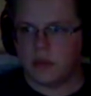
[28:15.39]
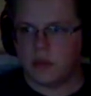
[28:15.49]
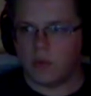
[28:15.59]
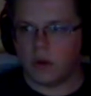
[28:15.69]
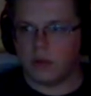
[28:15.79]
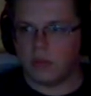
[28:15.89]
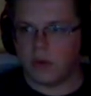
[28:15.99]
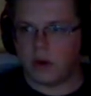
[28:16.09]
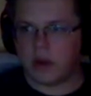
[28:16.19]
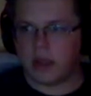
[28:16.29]
One
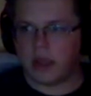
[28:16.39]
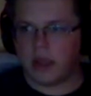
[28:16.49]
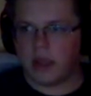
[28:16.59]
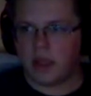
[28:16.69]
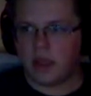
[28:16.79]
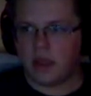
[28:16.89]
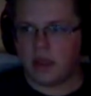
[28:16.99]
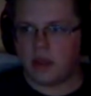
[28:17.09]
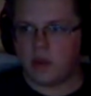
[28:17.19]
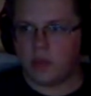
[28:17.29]
more,
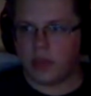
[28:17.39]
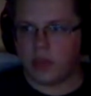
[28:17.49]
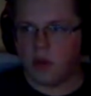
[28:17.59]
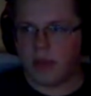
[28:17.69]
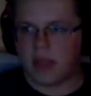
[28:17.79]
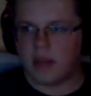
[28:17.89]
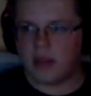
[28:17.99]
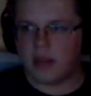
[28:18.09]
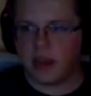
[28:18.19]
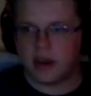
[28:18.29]
and we go back into
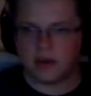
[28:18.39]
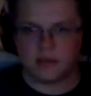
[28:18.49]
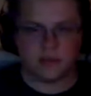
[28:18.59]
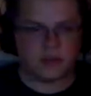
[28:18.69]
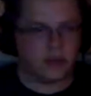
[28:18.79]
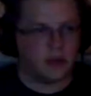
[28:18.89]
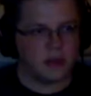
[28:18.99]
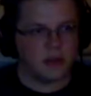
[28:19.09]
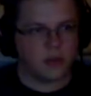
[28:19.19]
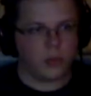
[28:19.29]
the air.
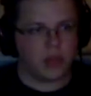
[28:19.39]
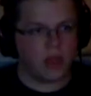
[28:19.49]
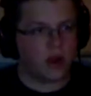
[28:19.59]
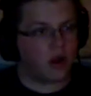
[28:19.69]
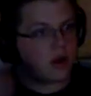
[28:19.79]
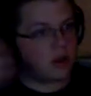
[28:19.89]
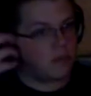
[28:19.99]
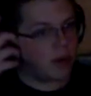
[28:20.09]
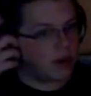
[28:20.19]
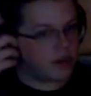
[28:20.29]
We are
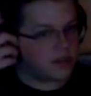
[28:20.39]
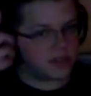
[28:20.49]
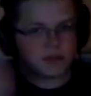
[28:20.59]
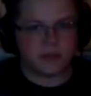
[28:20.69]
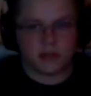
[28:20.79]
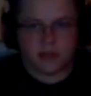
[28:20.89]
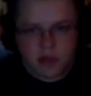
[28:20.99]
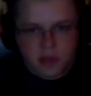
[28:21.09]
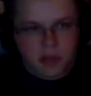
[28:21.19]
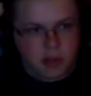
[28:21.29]
birds.
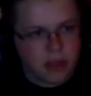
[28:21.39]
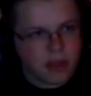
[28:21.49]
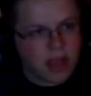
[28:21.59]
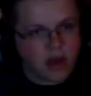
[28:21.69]
At